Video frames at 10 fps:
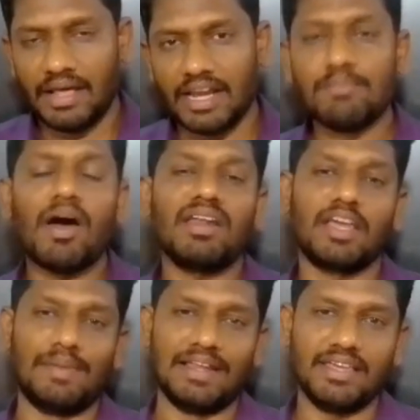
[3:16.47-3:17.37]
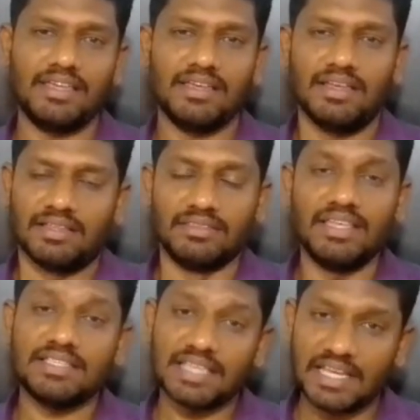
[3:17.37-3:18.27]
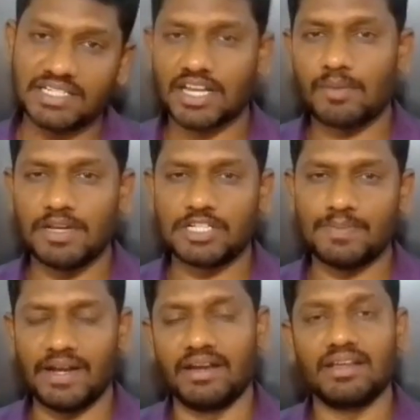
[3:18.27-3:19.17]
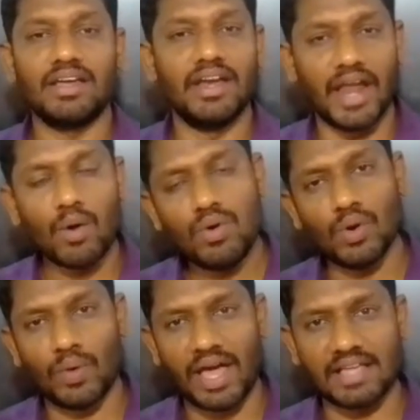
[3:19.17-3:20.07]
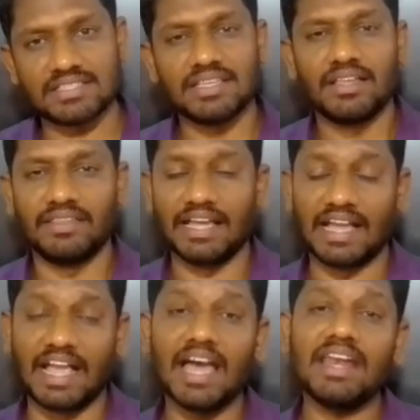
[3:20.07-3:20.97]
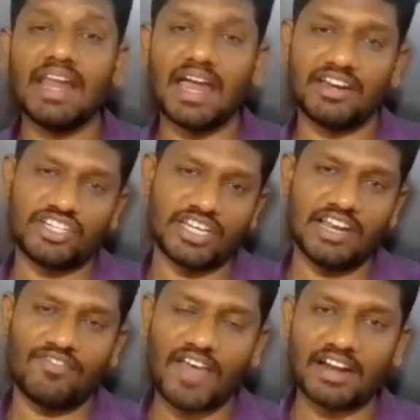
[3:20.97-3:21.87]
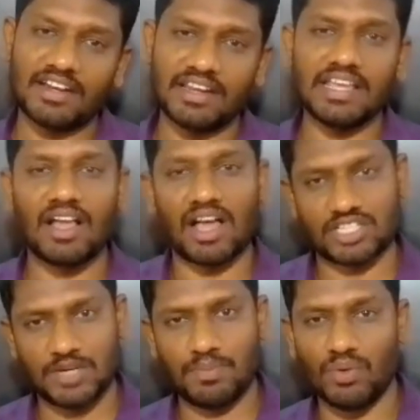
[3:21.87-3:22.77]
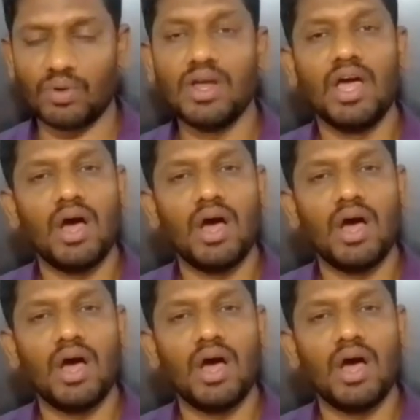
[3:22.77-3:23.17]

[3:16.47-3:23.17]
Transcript: Remarkably, this establishment, now known as the Gun and Shell Factory Kashipur,